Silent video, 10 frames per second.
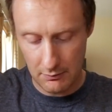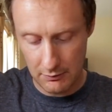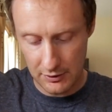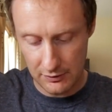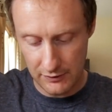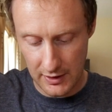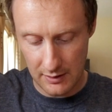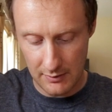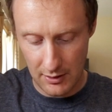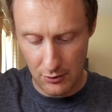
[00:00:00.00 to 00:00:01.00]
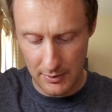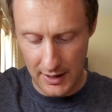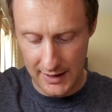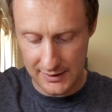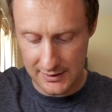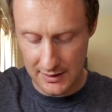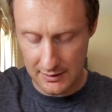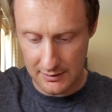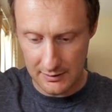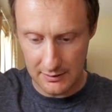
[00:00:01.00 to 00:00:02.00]
which is fine, but I hope it hides it.
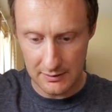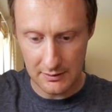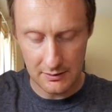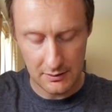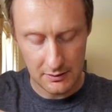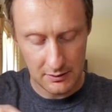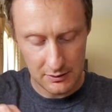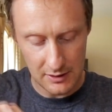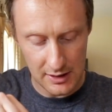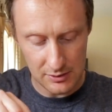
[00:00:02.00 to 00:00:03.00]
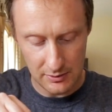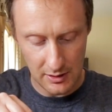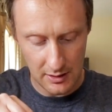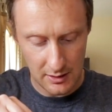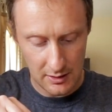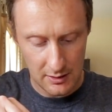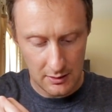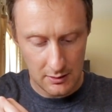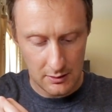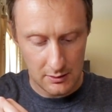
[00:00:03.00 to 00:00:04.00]
It's nice when a
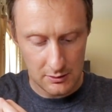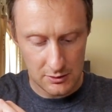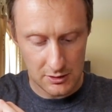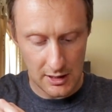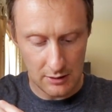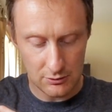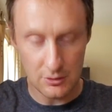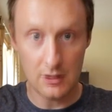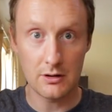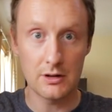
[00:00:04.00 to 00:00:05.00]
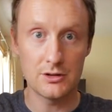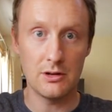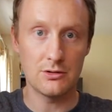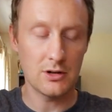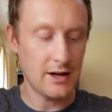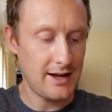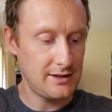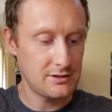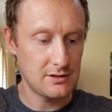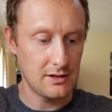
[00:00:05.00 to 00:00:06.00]
scale truck or a trail truck
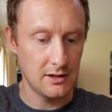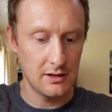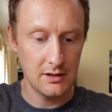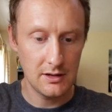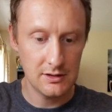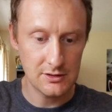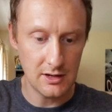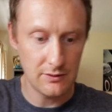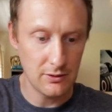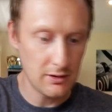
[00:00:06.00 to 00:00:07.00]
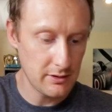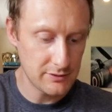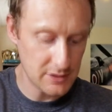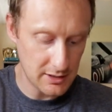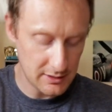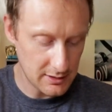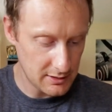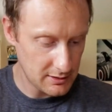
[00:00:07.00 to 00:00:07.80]
hides the servo out of sight.